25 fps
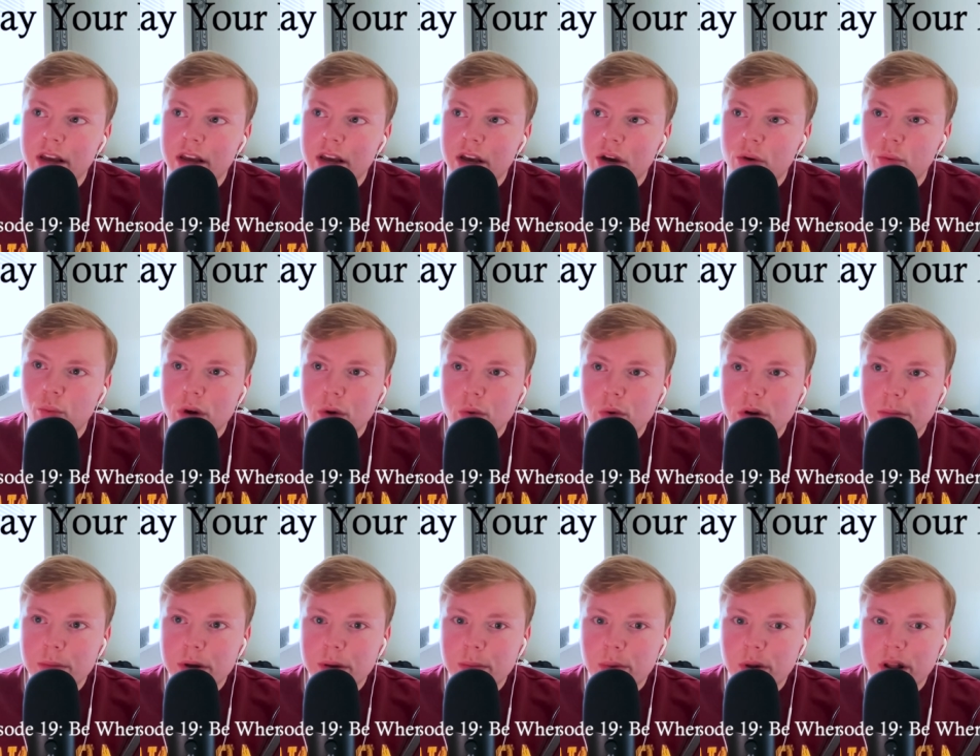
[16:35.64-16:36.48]
we would
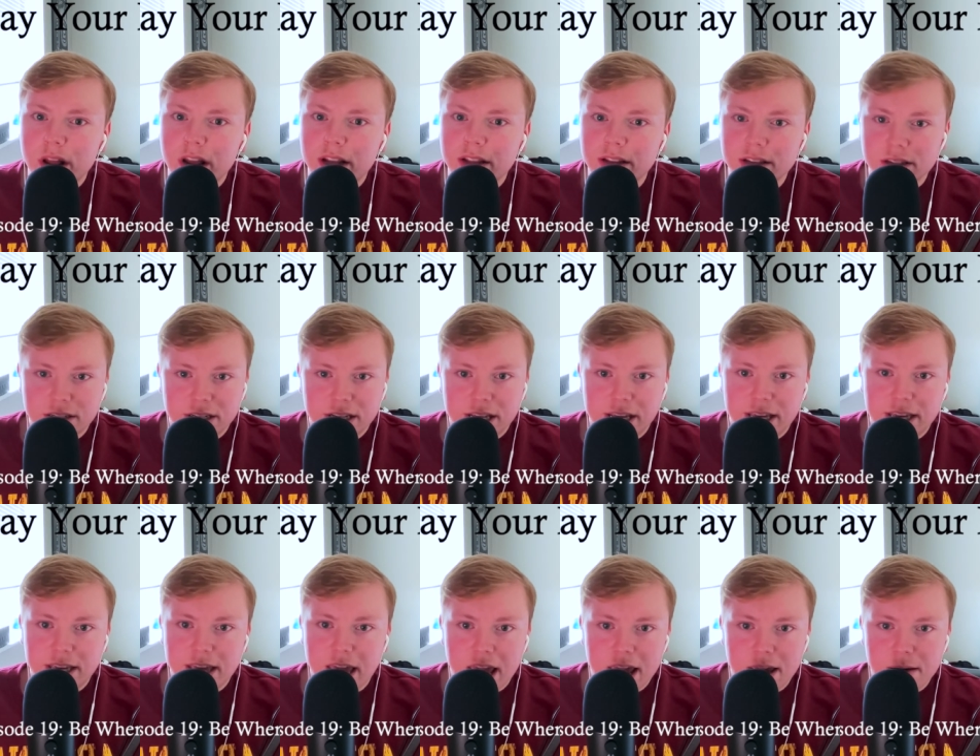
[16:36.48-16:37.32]
be playing this
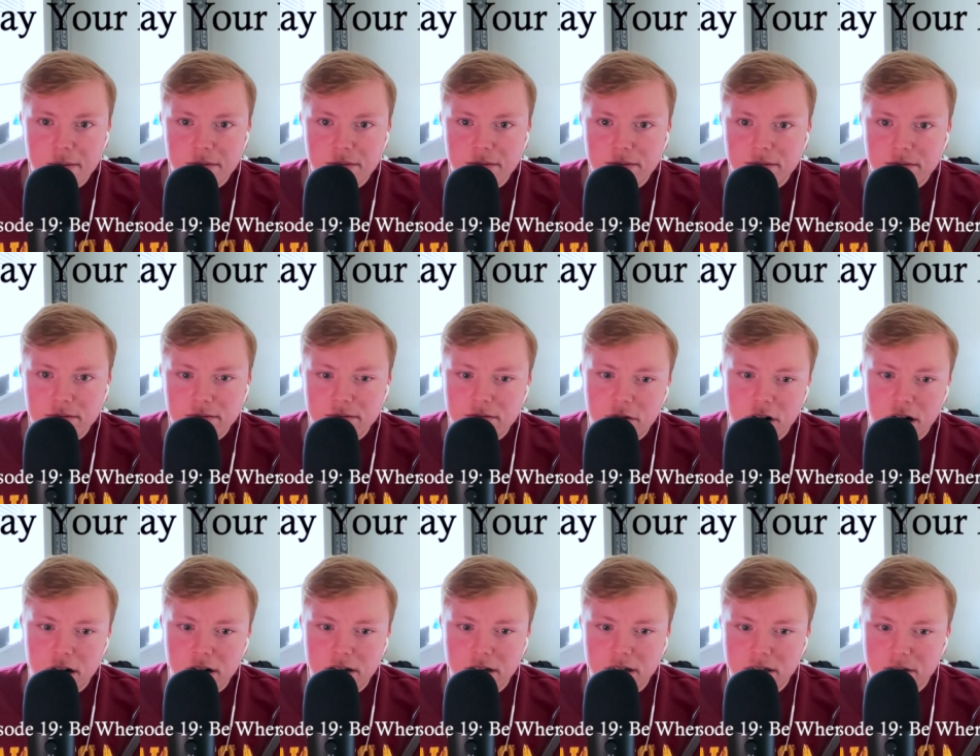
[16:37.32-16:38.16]
game.
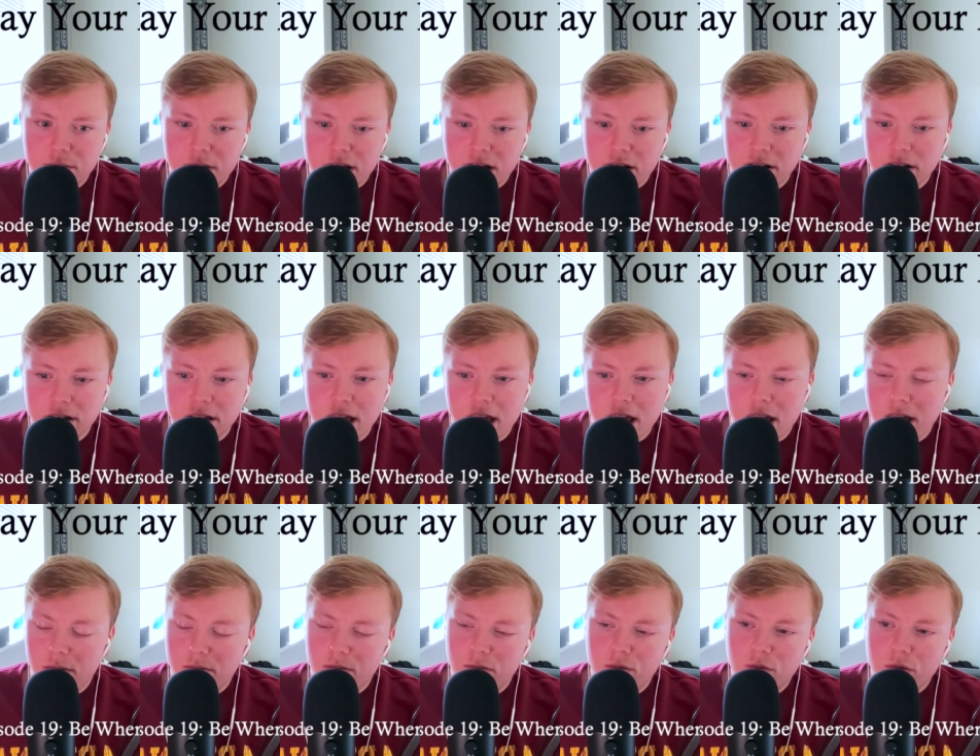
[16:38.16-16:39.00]
Right, it doesn't matter the game.